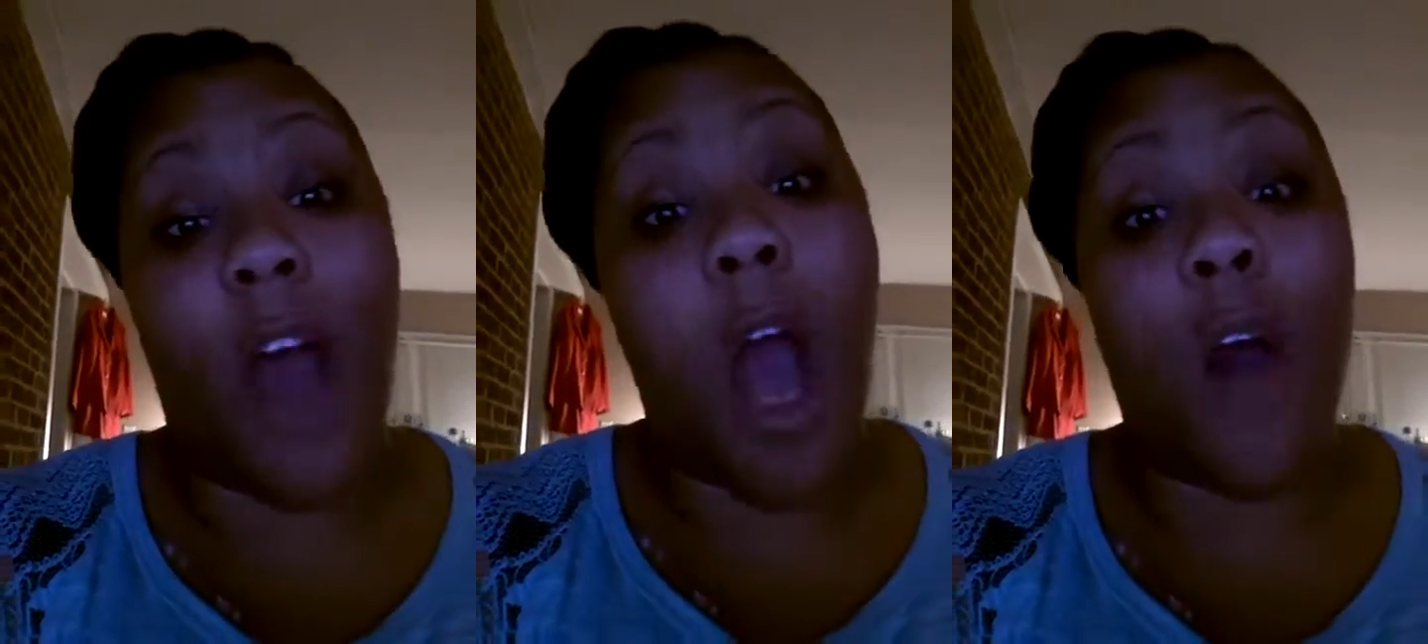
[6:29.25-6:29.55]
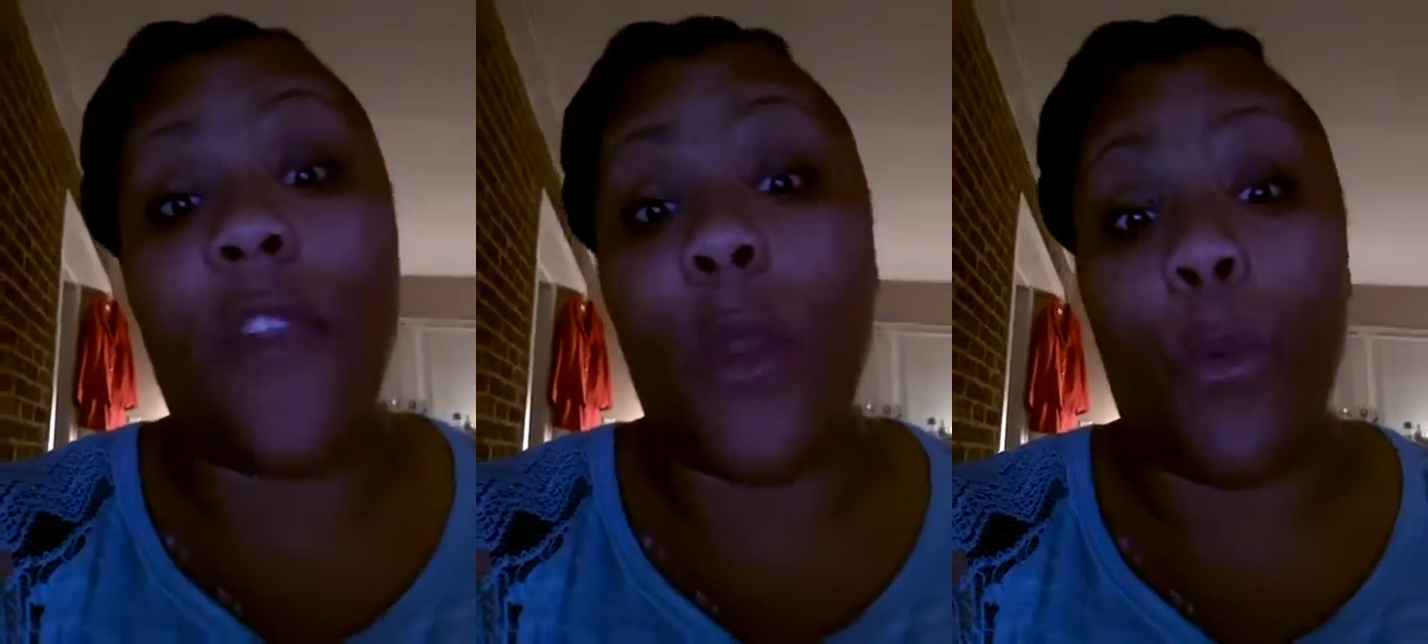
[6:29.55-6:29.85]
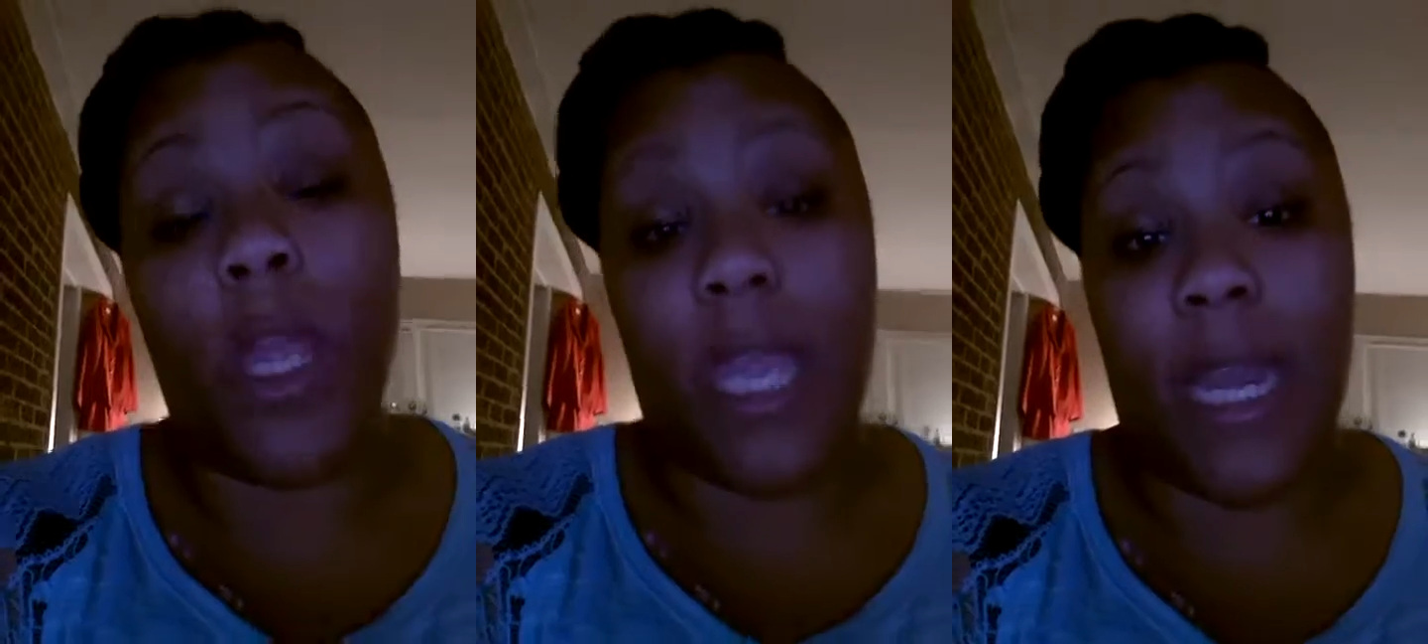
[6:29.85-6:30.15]
all that
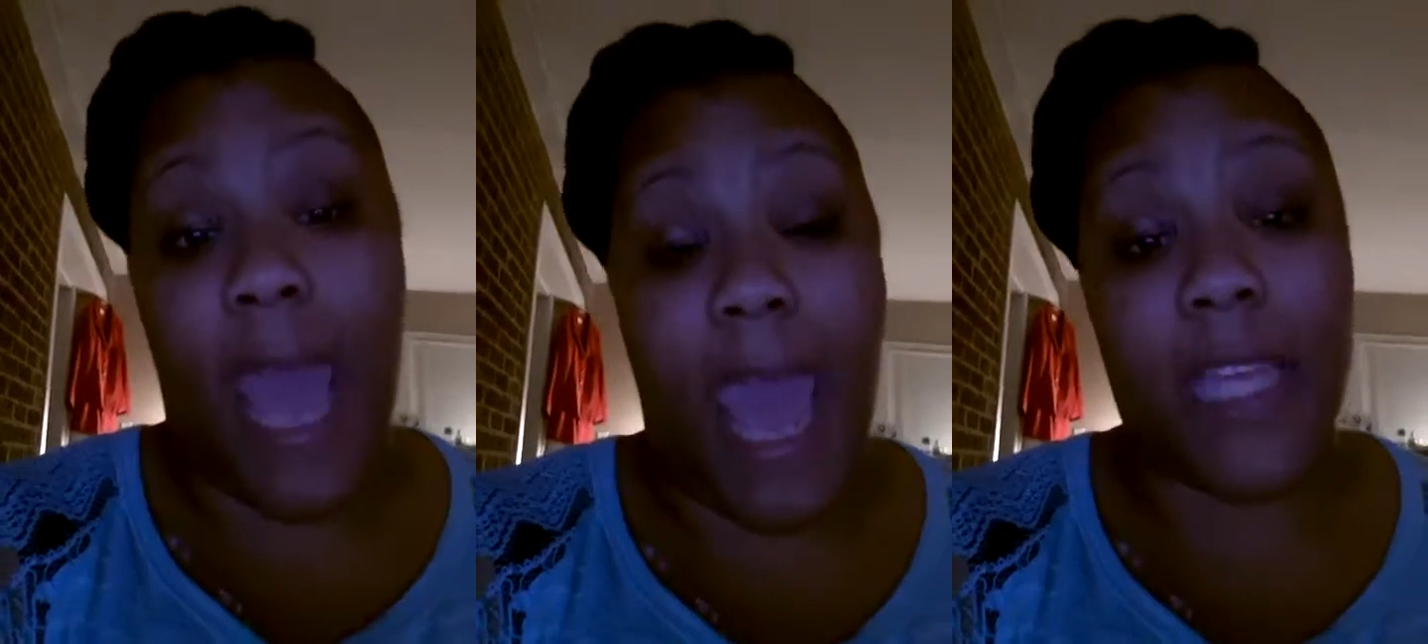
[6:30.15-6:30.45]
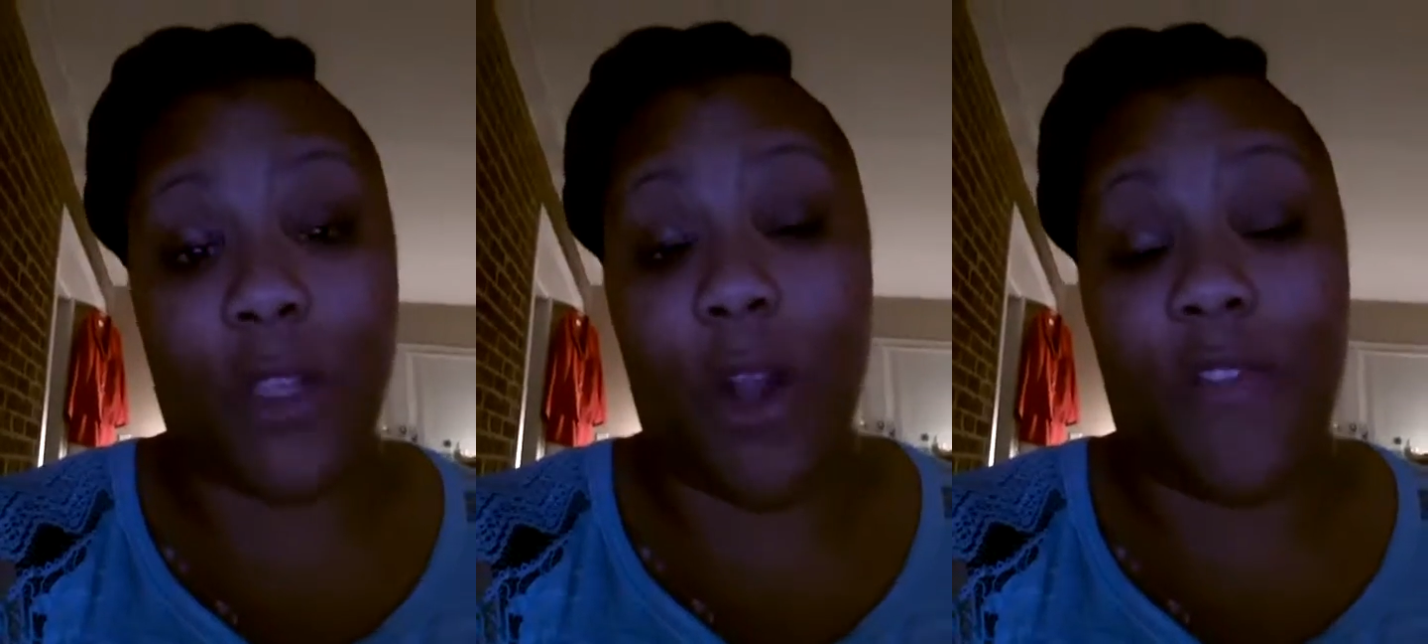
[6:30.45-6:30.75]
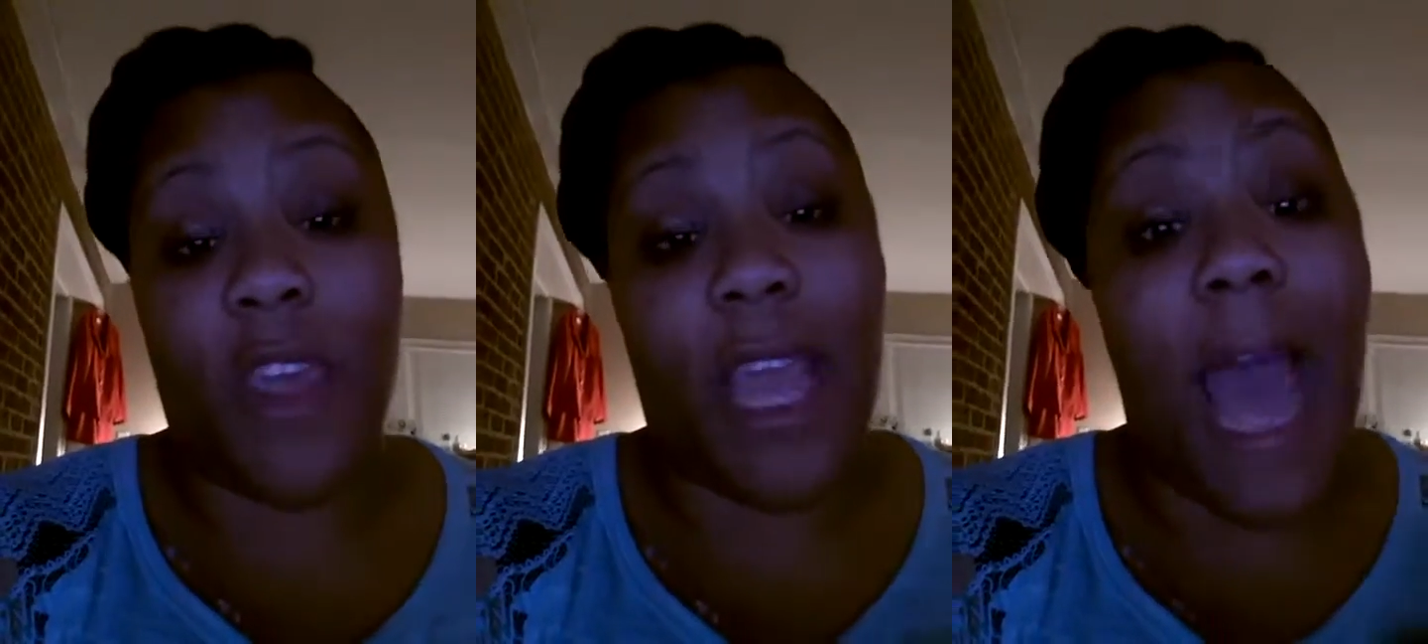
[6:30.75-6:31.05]
we can ask or
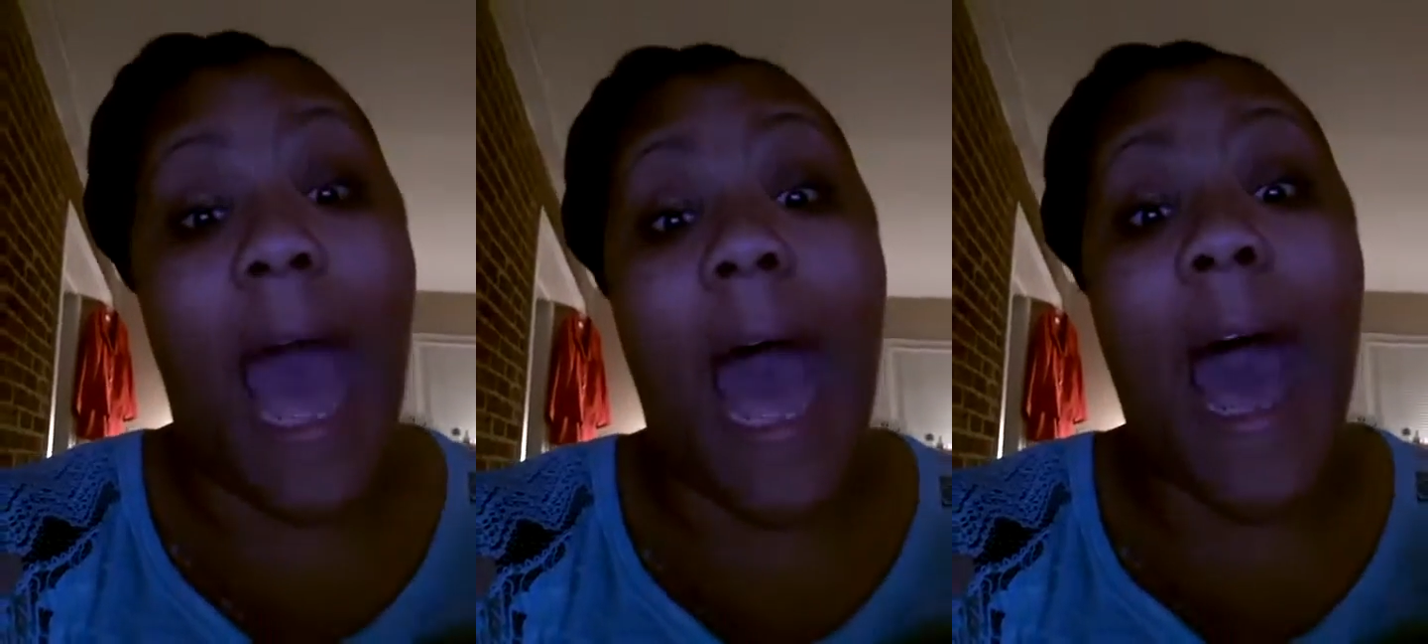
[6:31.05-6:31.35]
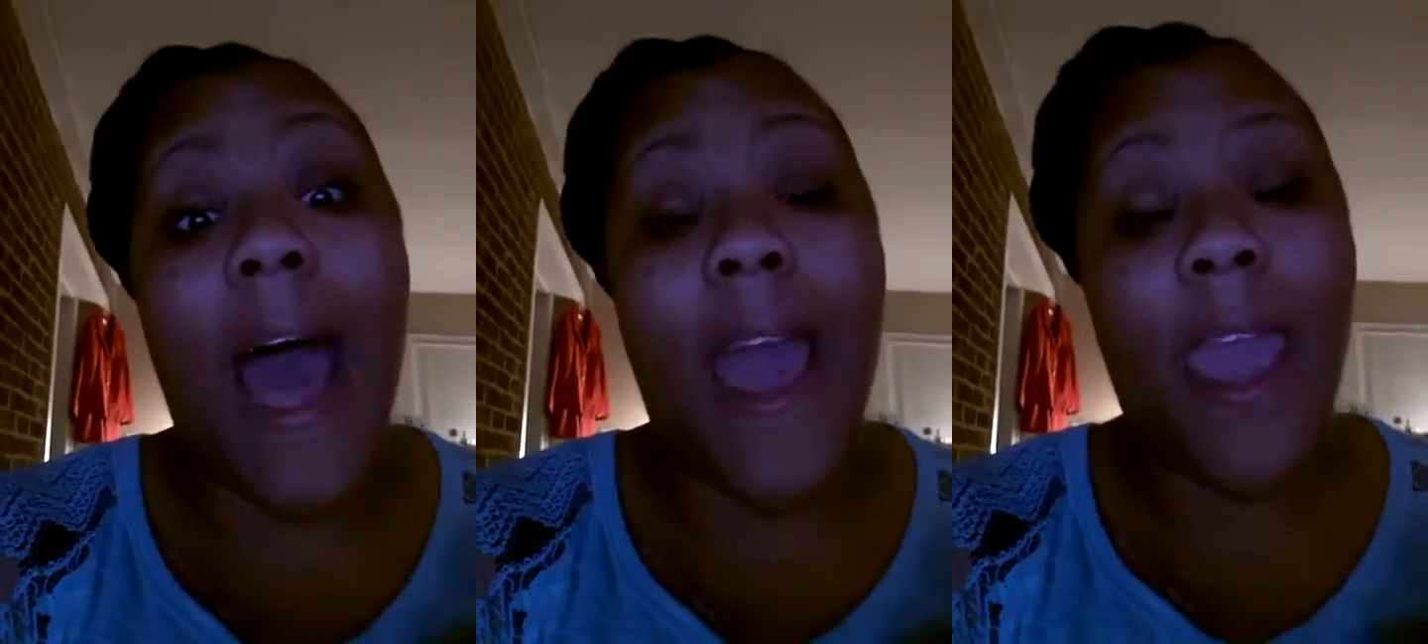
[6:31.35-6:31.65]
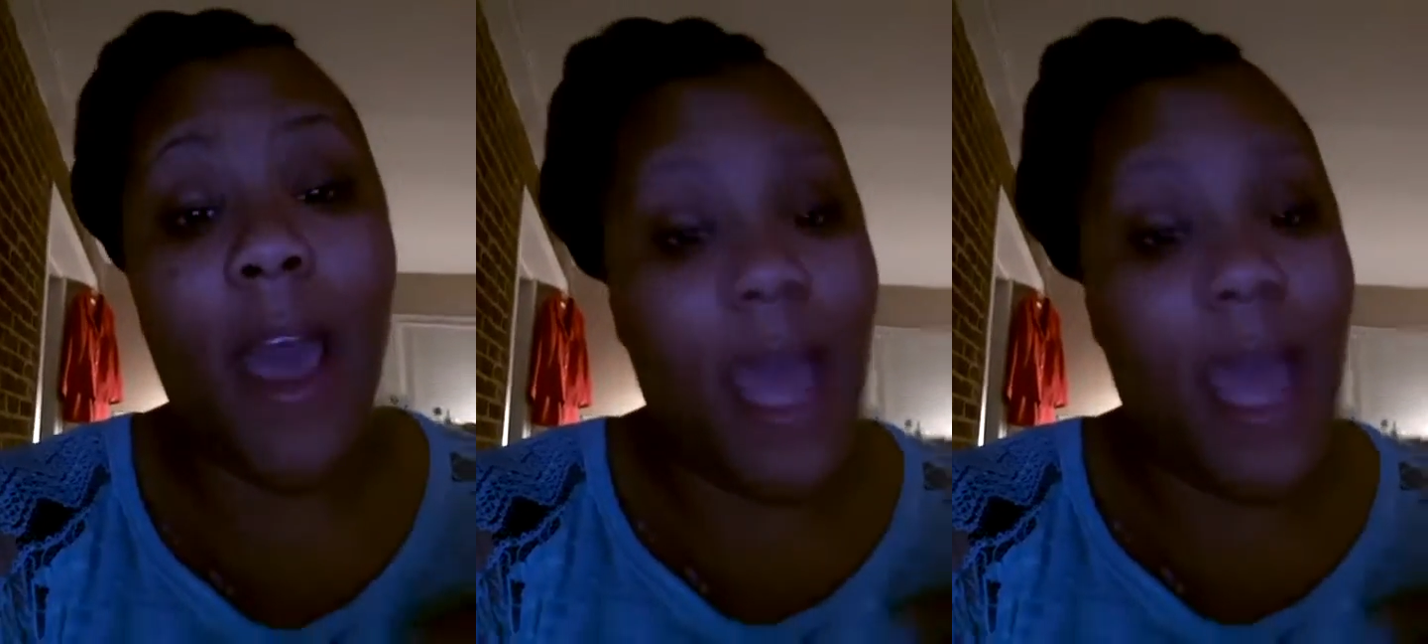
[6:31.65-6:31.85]
think. I